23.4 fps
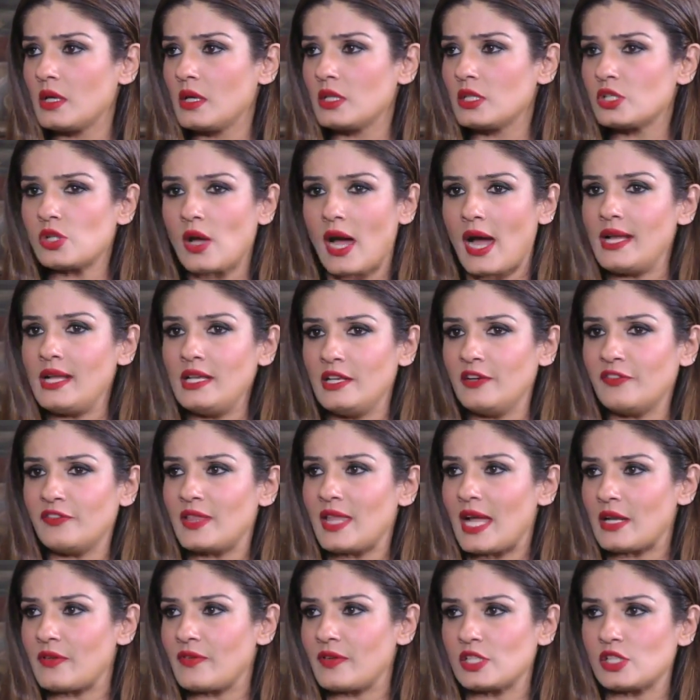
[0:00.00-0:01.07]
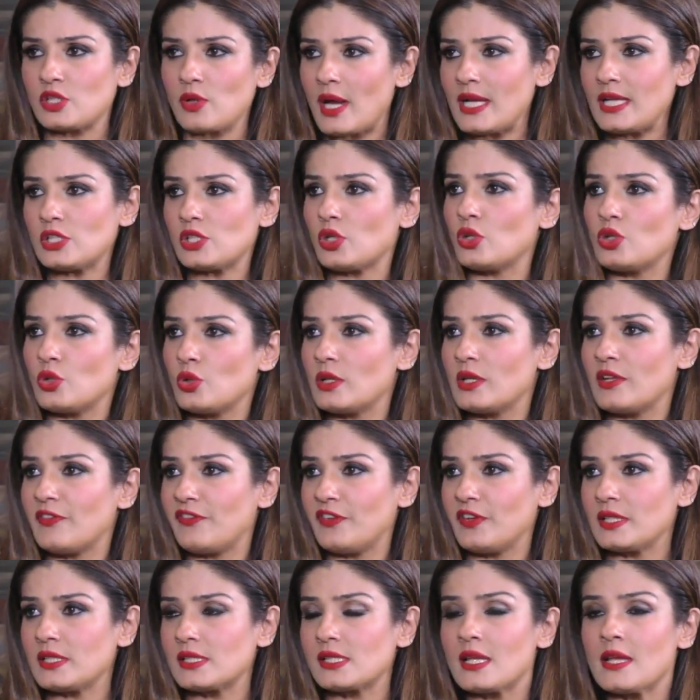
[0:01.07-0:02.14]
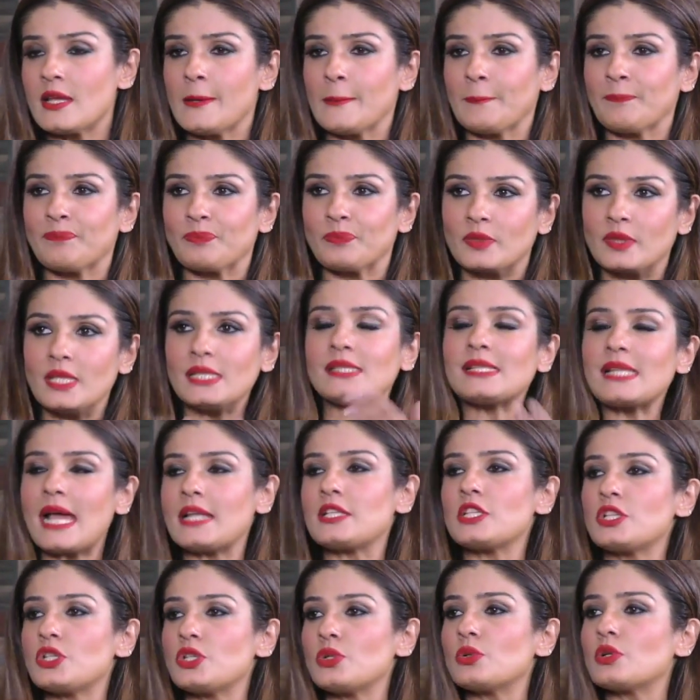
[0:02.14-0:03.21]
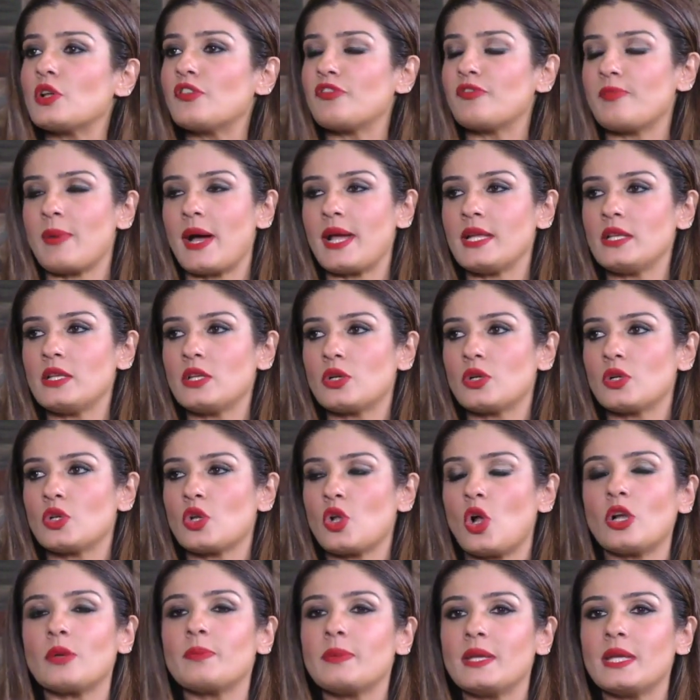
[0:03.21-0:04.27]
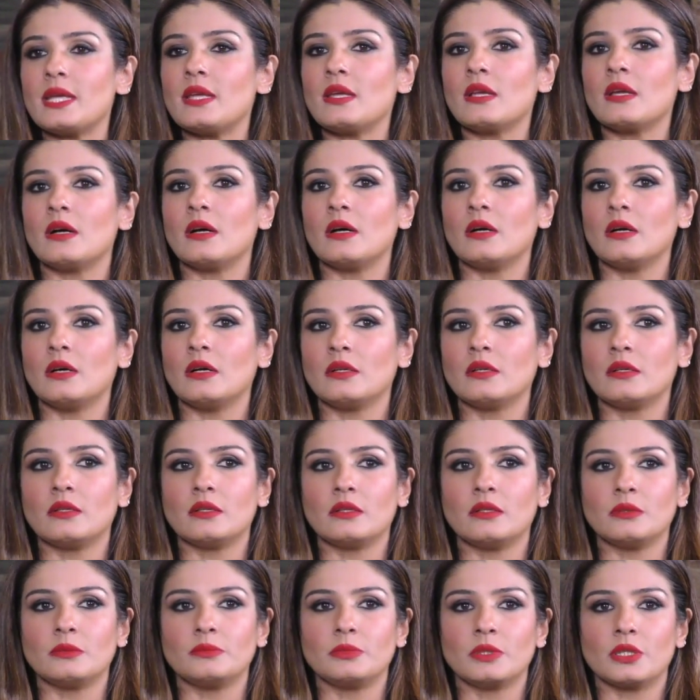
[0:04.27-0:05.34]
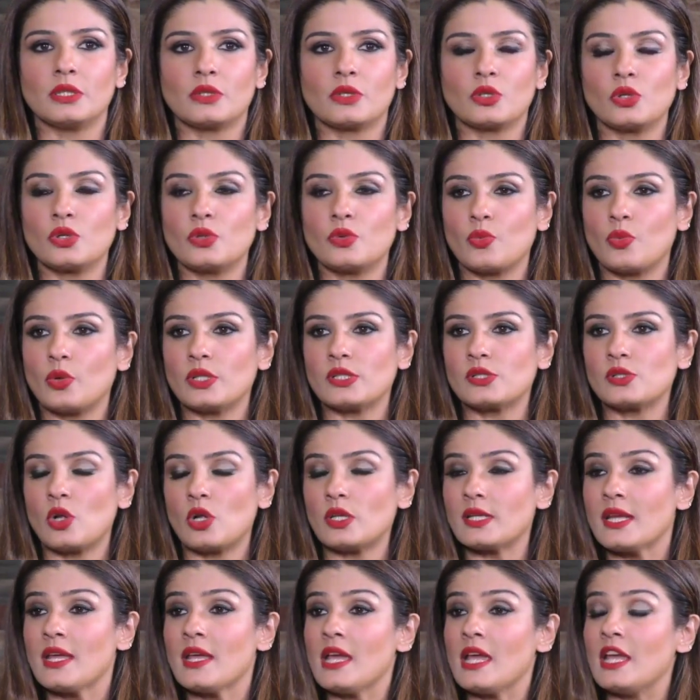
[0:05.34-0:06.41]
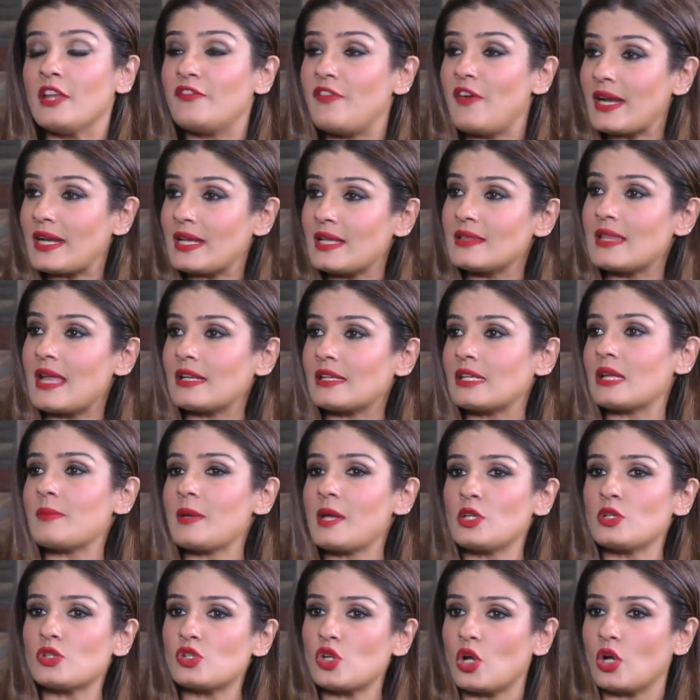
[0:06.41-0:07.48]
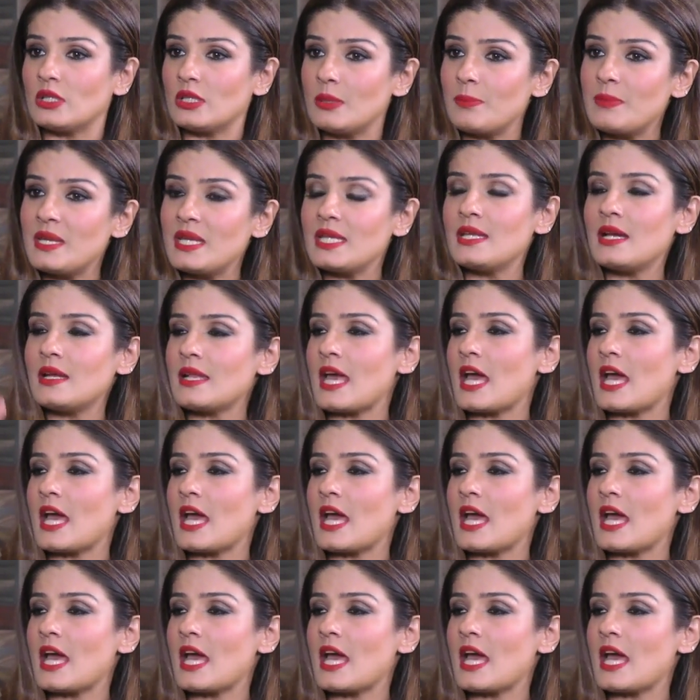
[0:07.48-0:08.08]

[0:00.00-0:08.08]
So I lived that way. So I saw no difference. This attitude of mine could not be, was not, in fact, at that time I used to call the media